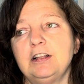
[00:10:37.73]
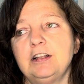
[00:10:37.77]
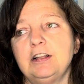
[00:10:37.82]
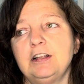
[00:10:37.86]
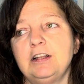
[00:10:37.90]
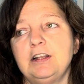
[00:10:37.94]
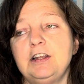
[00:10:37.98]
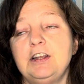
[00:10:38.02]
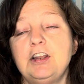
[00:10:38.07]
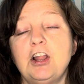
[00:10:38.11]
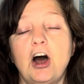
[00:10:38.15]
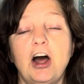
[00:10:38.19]

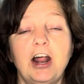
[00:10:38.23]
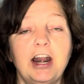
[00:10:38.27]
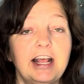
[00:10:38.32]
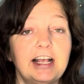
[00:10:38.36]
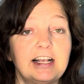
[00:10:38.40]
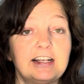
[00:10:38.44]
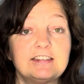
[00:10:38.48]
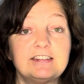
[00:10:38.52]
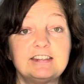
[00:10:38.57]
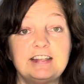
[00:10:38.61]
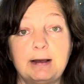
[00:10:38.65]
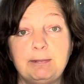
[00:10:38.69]
not
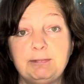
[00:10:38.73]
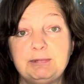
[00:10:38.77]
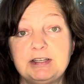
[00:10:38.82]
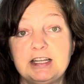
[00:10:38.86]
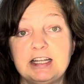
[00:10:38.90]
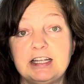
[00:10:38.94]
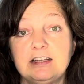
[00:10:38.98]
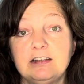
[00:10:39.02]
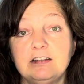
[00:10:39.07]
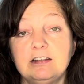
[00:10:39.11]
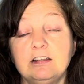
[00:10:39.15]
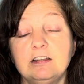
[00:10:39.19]

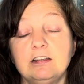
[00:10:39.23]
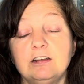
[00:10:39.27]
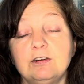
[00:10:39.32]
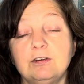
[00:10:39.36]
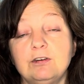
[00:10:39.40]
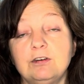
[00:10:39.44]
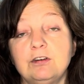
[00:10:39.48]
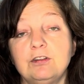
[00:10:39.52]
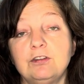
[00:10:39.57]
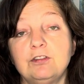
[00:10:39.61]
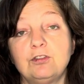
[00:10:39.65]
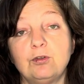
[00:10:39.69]
accepting
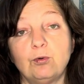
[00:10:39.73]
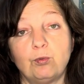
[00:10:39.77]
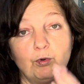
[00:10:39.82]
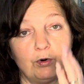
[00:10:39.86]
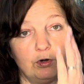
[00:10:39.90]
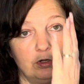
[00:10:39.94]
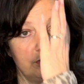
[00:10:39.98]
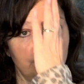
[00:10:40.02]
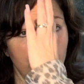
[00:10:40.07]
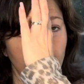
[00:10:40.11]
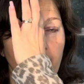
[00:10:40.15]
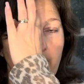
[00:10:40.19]
the
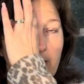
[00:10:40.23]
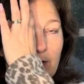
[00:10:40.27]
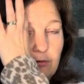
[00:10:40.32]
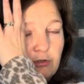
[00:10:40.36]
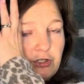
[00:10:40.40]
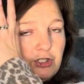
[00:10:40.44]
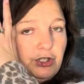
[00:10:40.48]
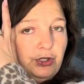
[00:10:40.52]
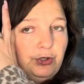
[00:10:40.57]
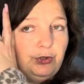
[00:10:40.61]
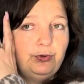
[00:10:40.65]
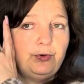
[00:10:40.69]
world
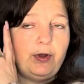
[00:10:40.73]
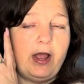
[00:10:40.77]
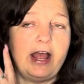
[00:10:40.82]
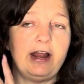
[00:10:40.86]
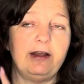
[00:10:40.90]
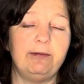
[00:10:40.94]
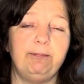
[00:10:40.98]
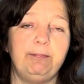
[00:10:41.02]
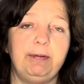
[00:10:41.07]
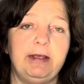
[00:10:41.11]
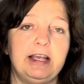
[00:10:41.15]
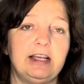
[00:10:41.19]
around you
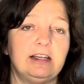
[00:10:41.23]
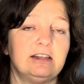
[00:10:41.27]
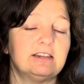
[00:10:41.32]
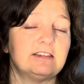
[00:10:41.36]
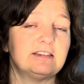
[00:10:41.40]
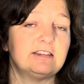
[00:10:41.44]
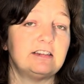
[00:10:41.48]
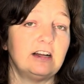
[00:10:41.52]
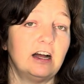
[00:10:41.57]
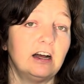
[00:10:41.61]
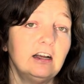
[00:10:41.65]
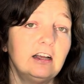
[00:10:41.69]
and being
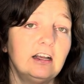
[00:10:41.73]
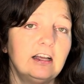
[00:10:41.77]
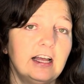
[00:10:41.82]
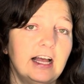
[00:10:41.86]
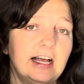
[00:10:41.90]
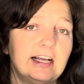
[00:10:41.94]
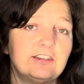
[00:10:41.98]
stuck